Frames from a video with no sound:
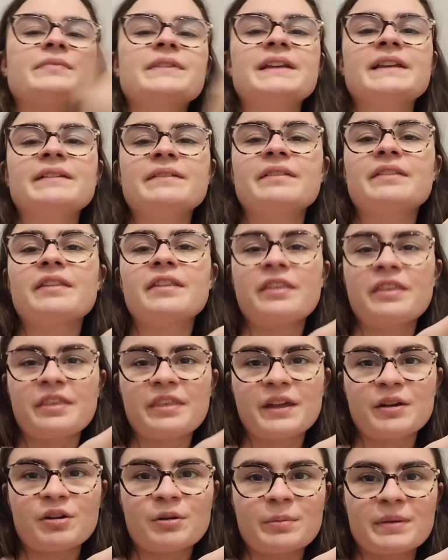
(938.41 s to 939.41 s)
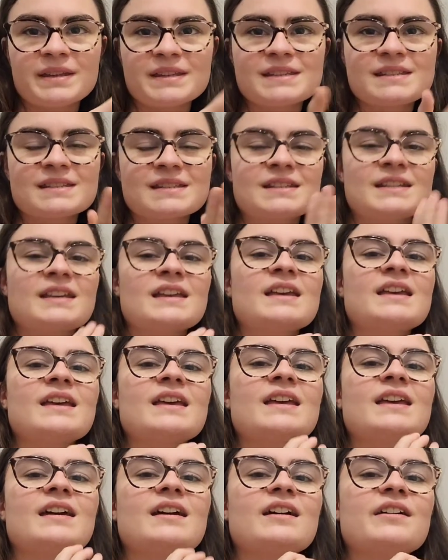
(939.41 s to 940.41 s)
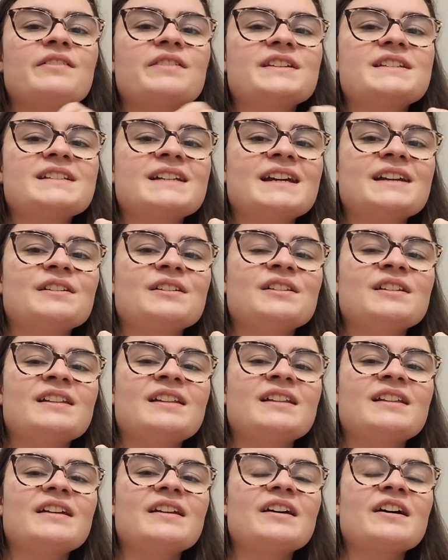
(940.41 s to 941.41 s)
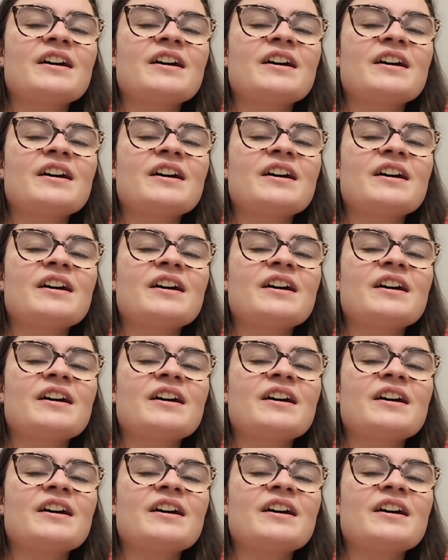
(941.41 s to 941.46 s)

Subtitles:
the therapist of the title,